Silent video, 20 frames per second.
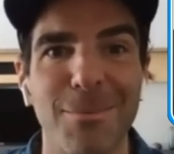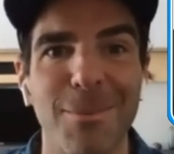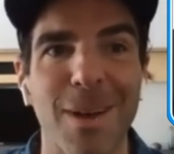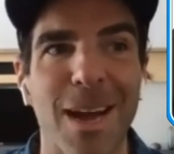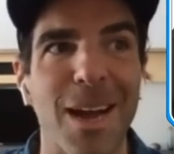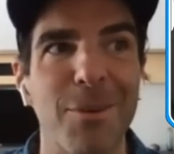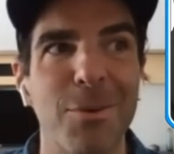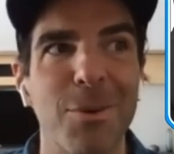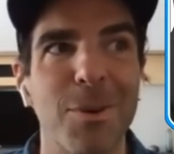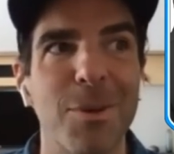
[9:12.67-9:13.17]

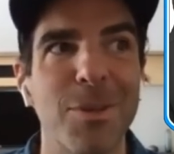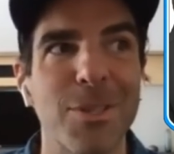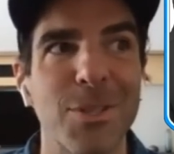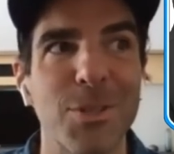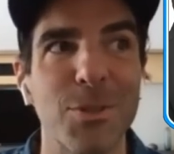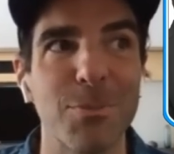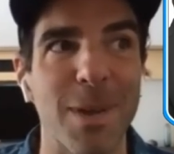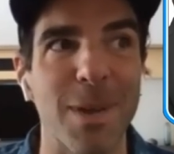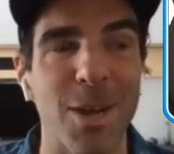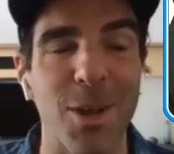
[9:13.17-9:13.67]
I will
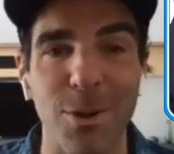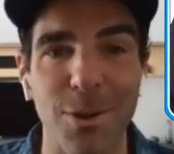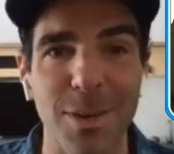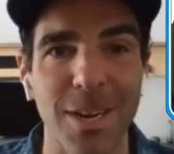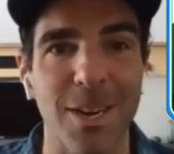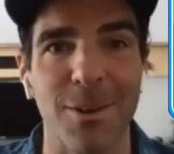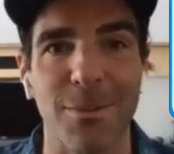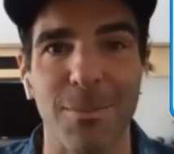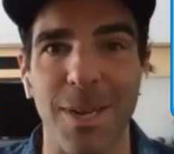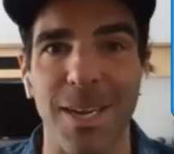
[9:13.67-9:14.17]
do my own
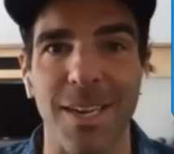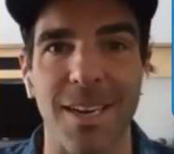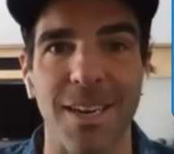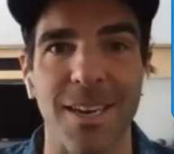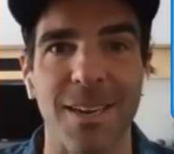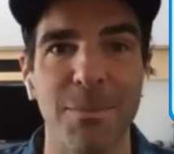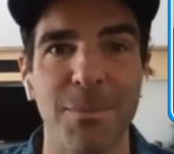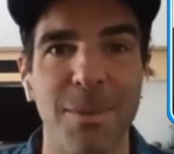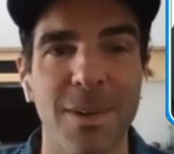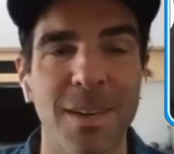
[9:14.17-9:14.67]
hair and
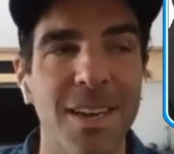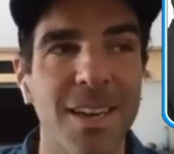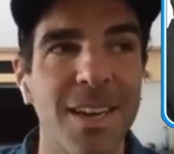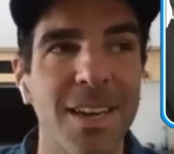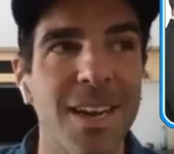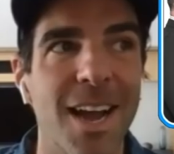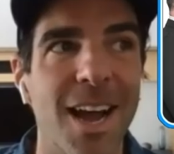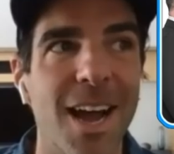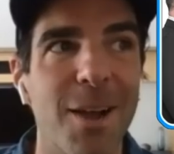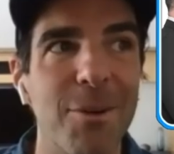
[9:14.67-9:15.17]
makeup.
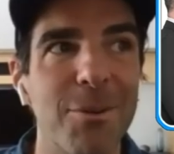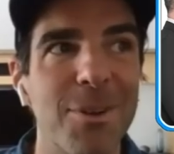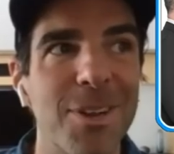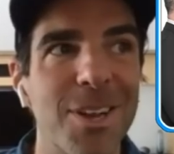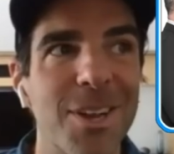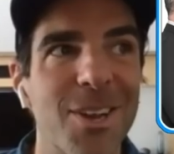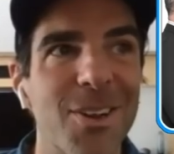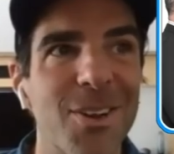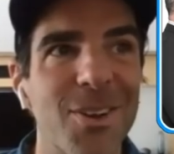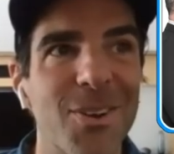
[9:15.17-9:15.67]
I will
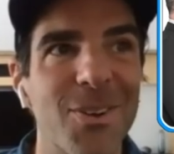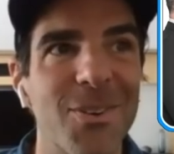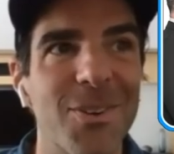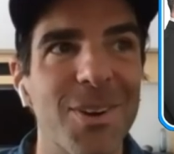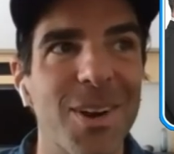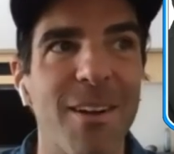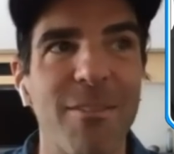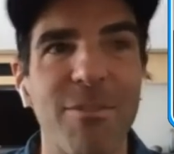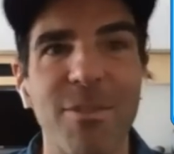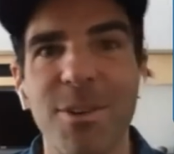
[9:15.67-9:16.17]
go wherever you're